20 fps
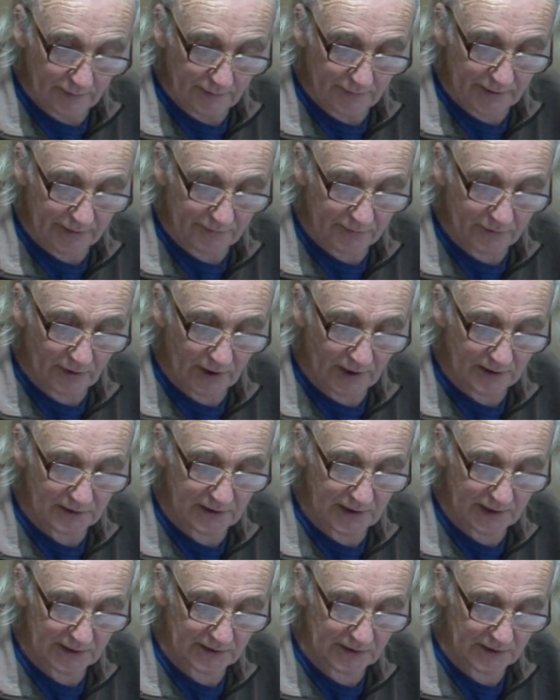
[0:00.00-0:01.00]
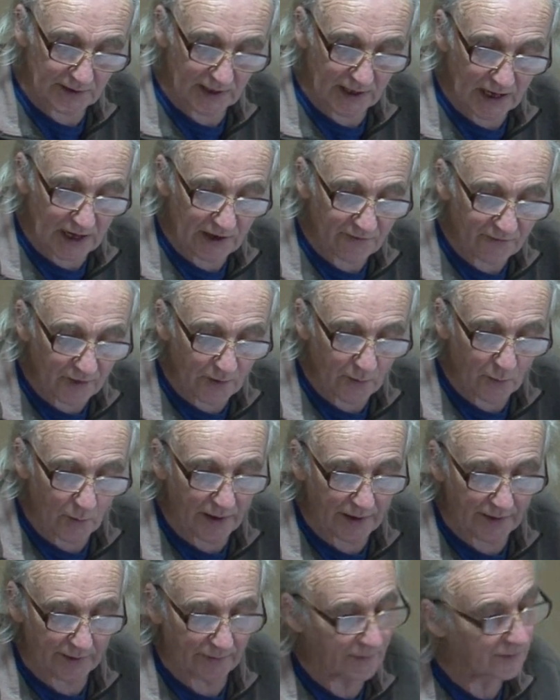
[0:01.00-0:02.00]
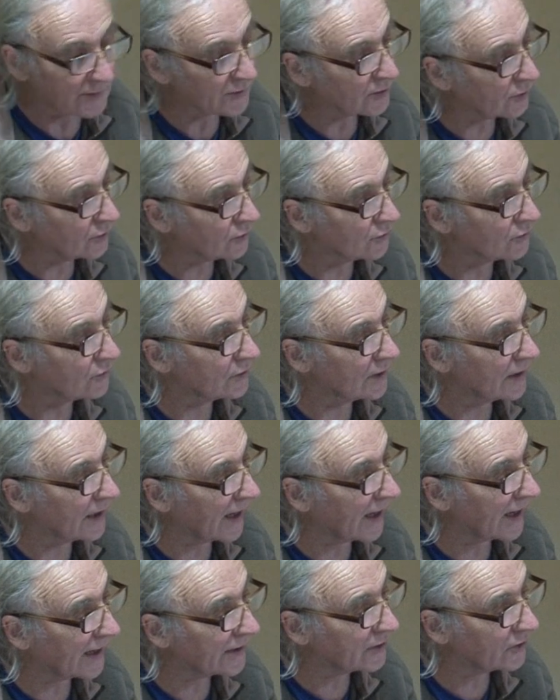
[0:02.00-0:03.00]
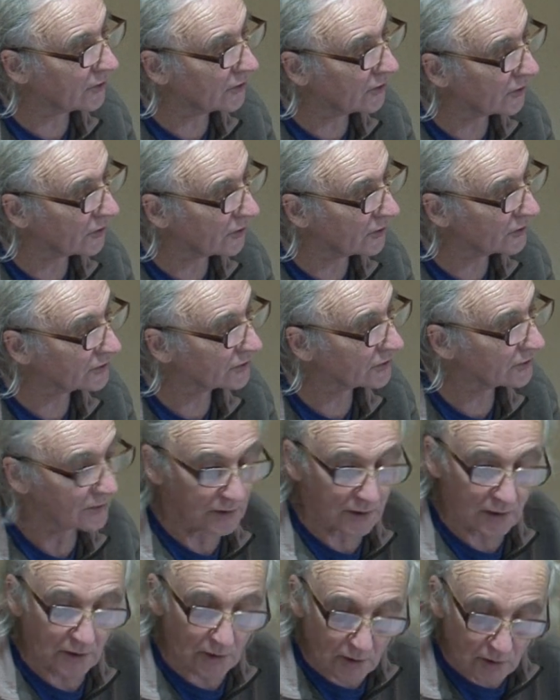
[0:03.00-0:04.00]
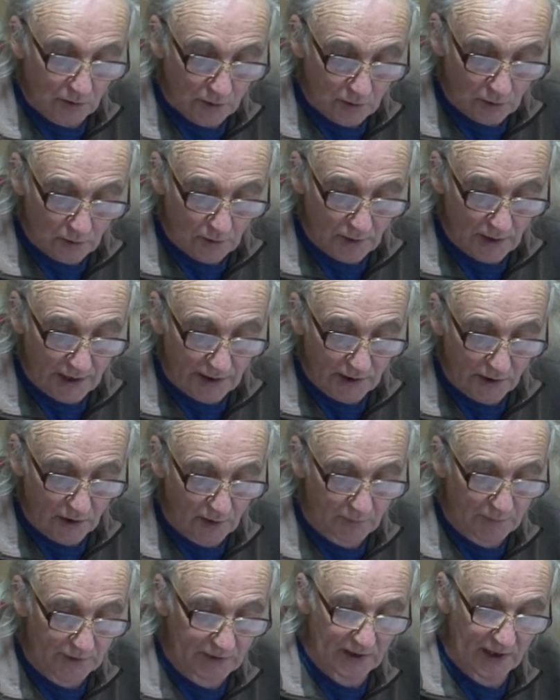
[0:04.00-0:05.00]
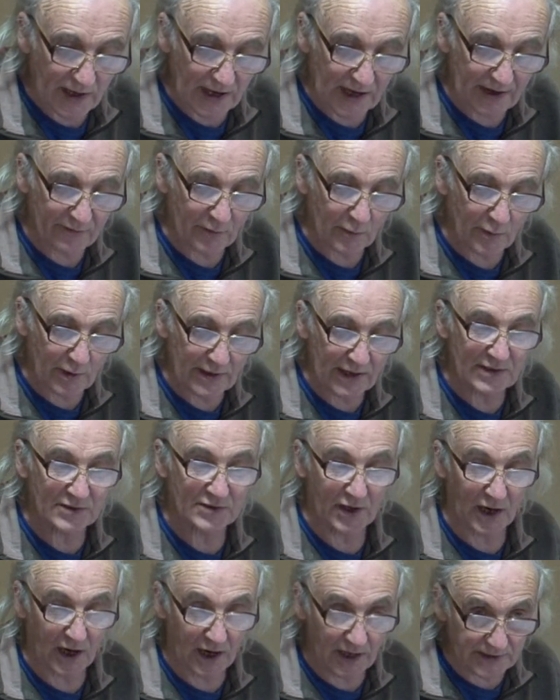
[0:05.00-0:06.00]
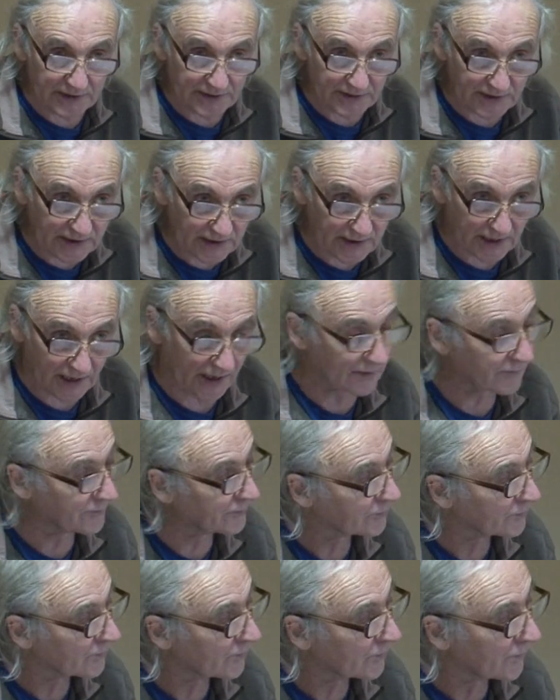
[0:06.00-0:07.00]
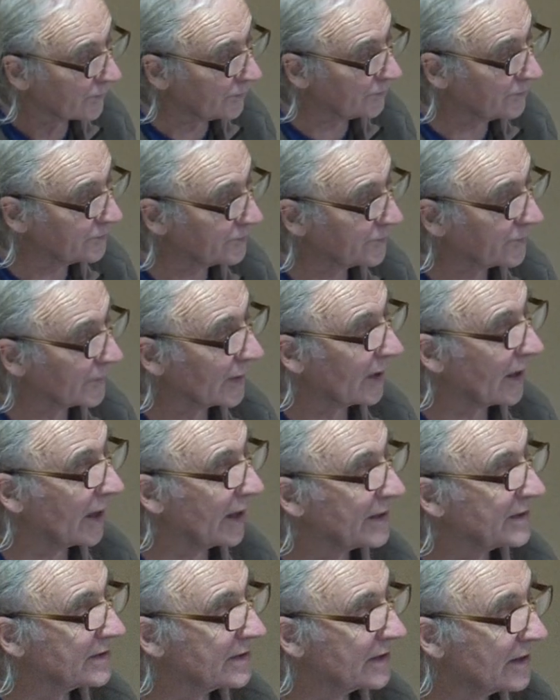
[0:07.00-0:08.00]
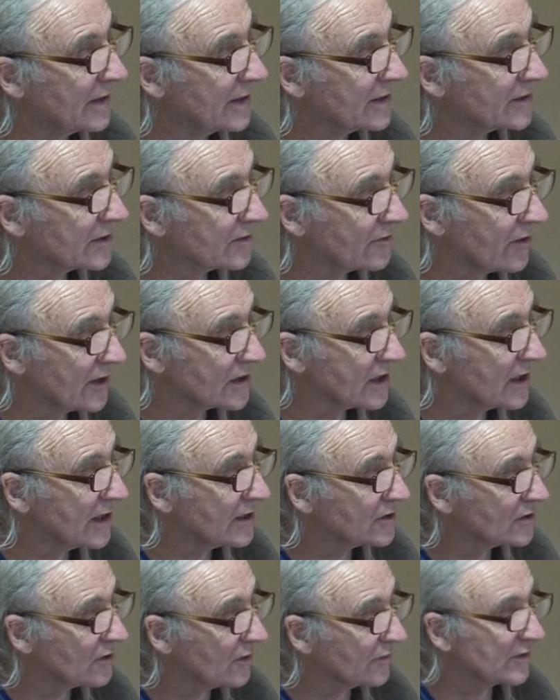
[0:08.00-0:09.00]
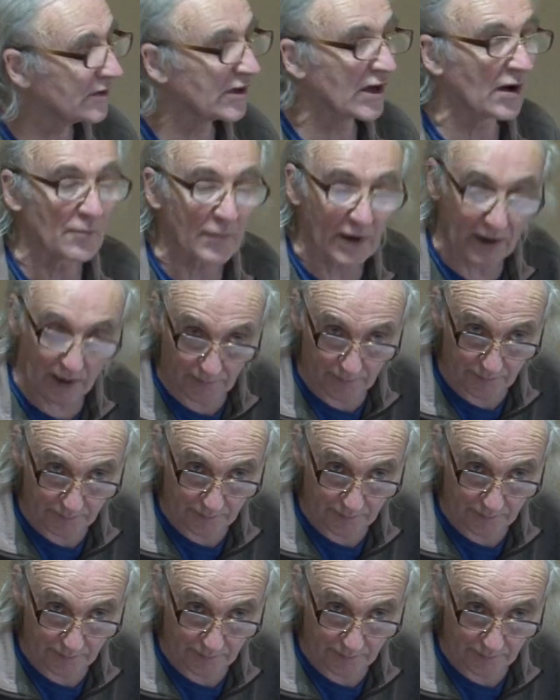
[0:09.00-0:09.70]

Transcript: they've translated everyone, kun la yers Kun la yers means everyone has the idea idea is a translation of nyamba.